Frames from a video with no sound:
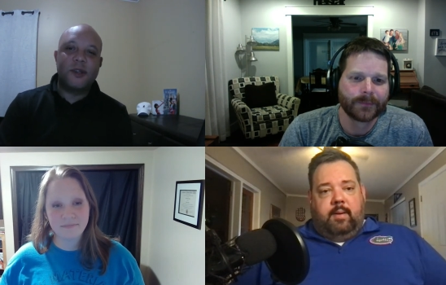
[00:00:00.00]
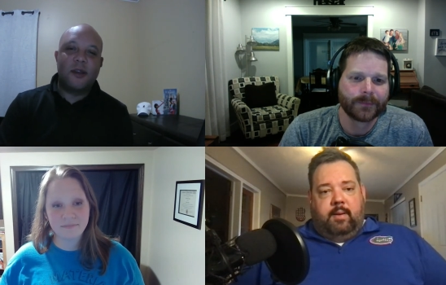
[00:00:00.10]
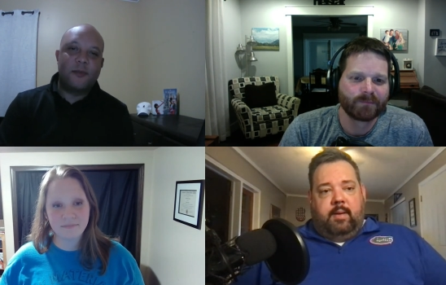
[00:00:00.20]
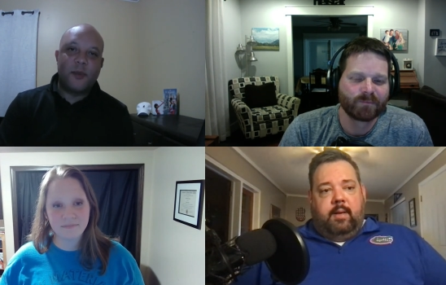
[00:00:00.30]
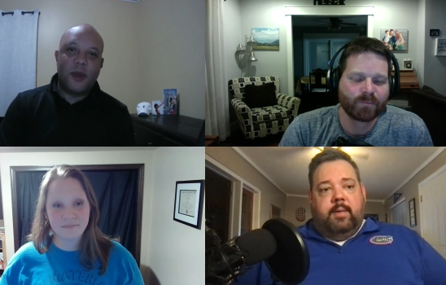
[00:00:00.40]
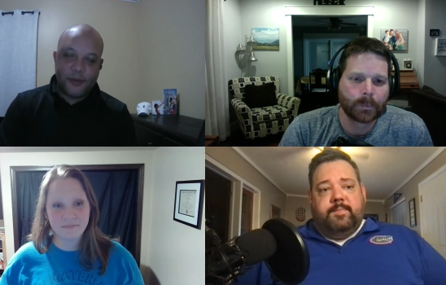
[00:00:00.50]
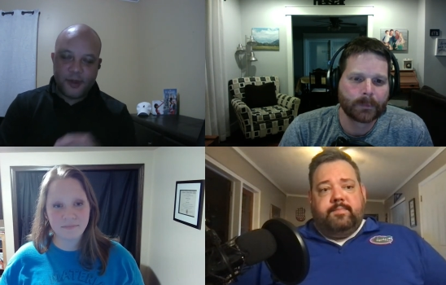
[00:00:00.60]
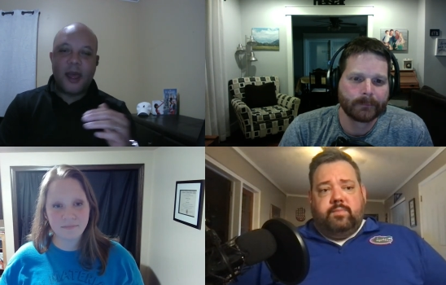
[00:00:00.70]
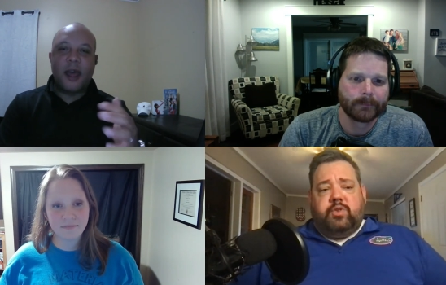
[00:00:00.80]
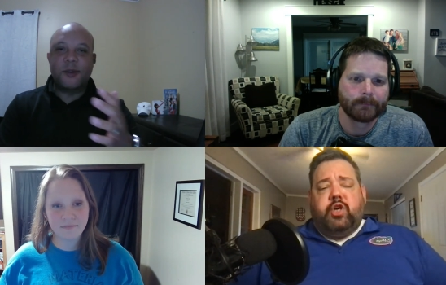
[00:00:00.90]
Speaker 1: We're talking about
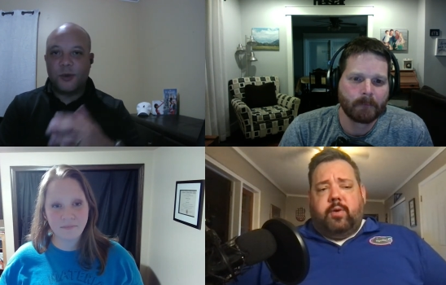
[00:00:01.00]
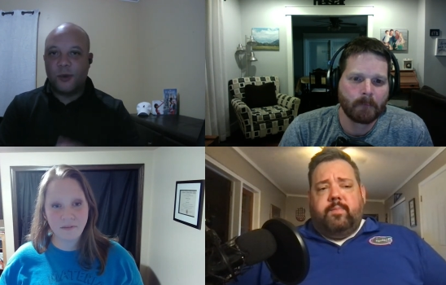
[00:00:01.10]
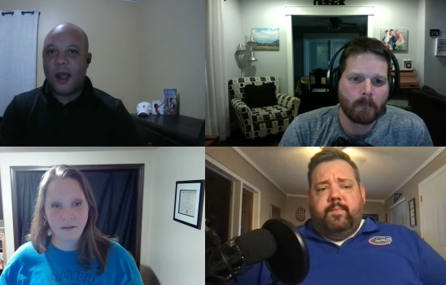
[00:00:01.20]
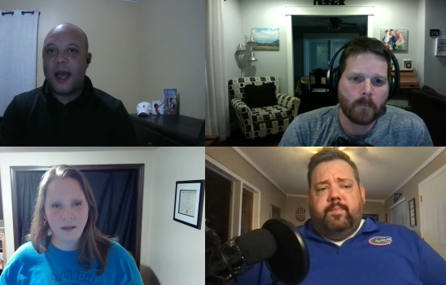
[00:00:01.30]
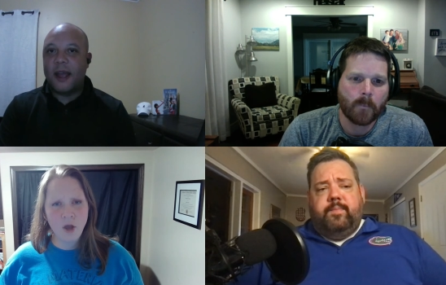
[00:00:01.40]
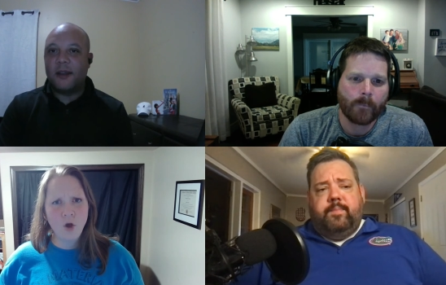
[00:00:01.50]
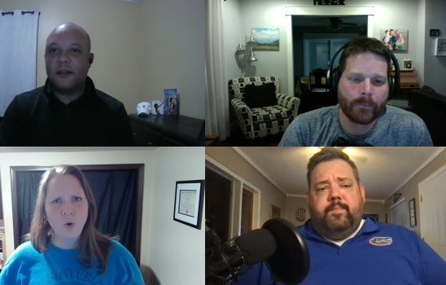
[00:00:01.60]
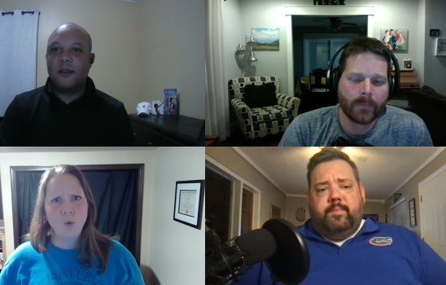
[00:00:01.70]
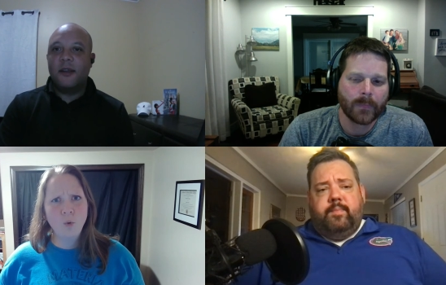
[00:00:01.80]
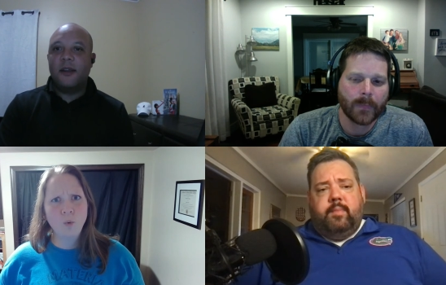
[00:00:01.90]
the sure. actual ride. And,
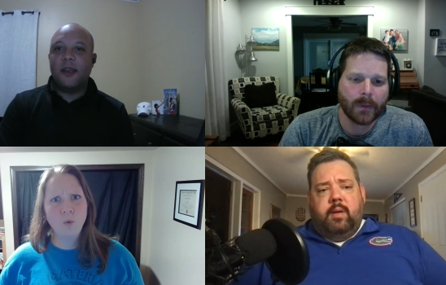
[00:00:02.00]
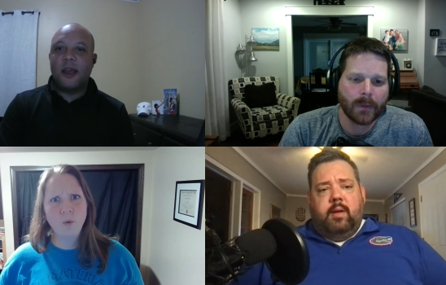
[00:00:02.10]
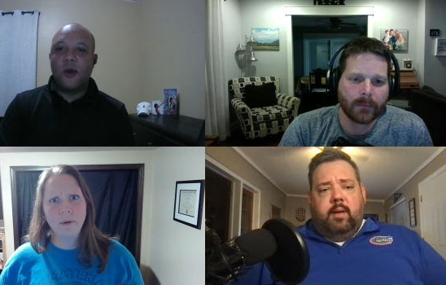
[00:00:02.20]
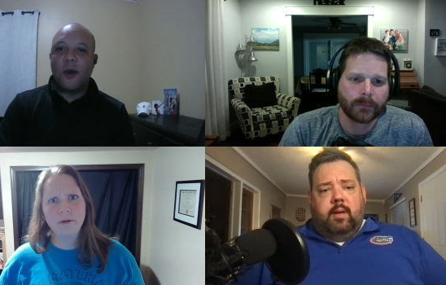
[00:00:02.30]
well, yeah,